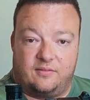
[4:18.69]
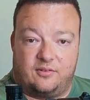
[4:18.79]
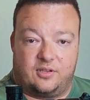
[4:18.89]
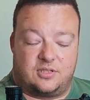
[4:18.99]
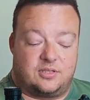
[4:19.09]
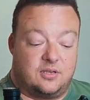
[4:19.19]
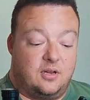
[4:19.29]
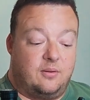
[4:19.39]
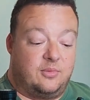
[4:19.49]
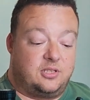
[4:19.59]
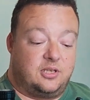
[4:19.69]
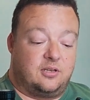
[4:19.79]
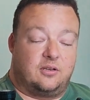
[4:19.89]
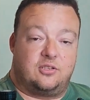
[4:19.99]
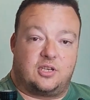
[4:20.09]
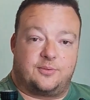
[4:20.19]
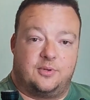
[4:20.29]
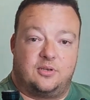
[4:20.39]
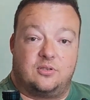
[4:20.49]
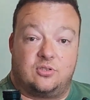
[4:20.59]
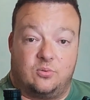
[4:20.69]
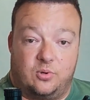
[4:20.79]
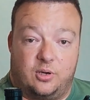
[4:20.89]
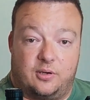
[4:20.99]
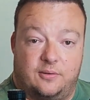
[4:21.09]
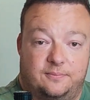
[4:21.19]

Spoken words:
for this particular adjustment to work.